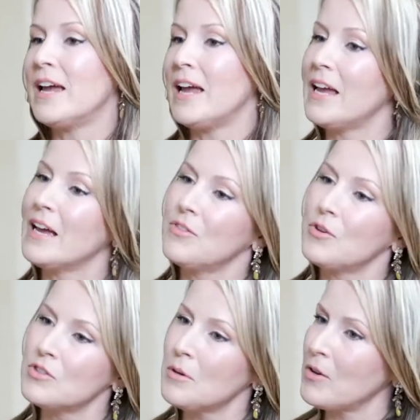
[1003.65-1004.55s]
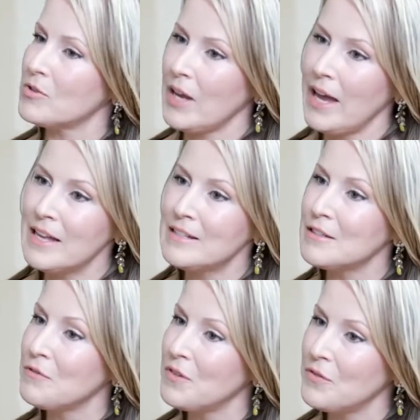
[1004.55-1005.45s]
And those are about 10
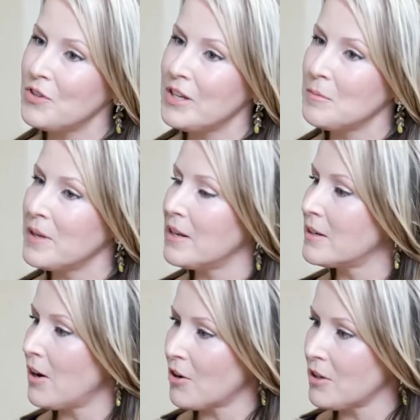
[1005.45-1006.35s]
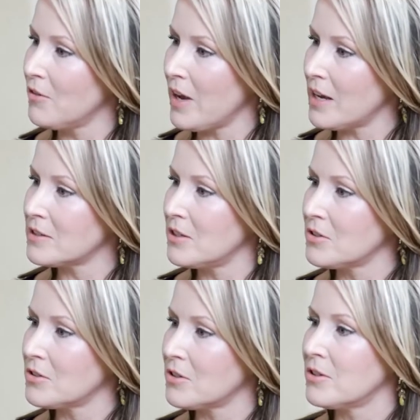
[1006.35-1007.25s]
to 15 minute
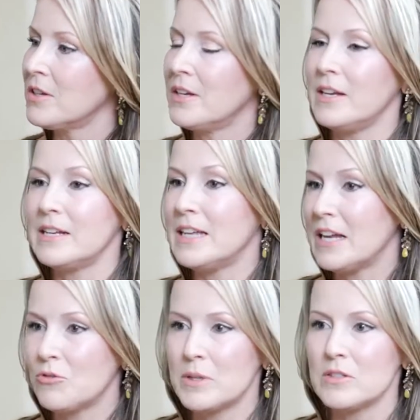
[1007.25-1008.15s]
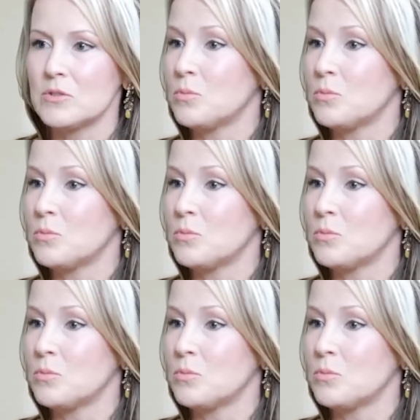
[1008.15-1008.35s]
cardiovascular engagements,